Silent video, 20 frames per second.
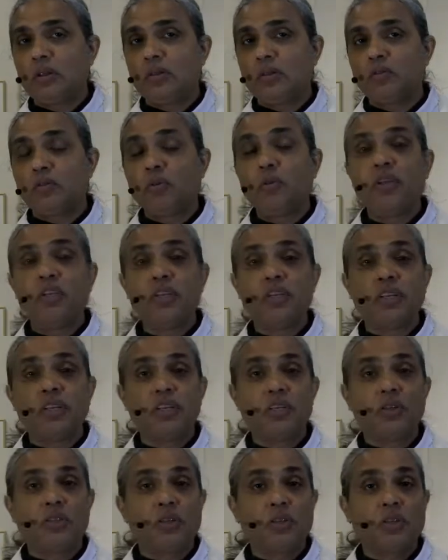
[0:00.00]

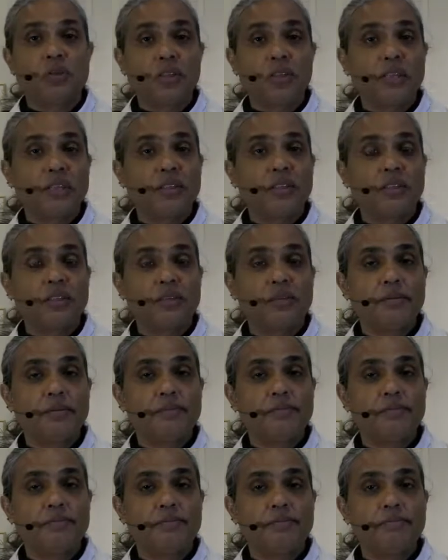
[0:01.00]
foolishness to the Greek,
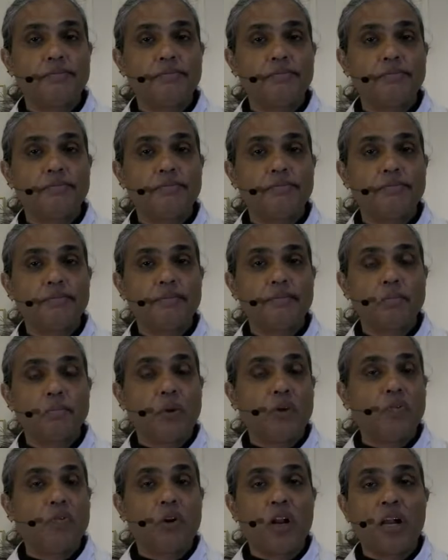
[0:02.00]

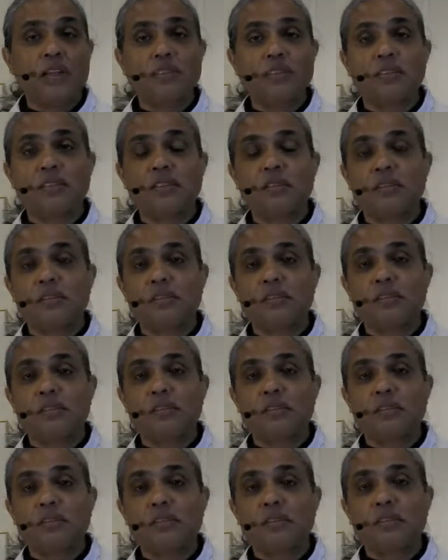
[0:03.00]
but for us,
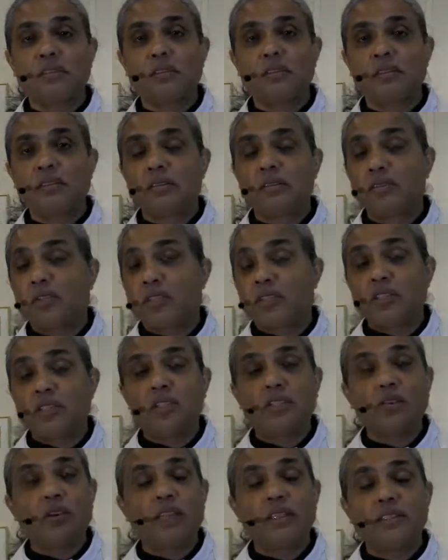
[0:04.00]

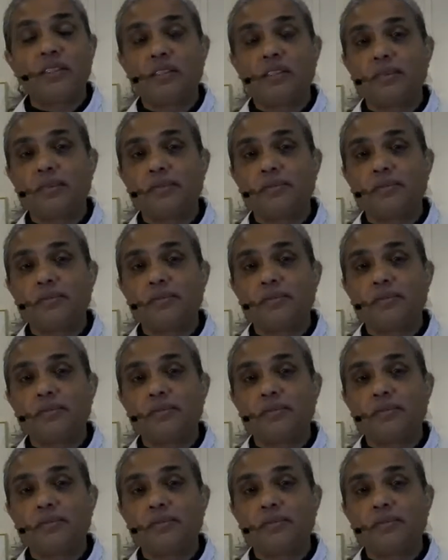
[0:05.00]
Jesus Christ.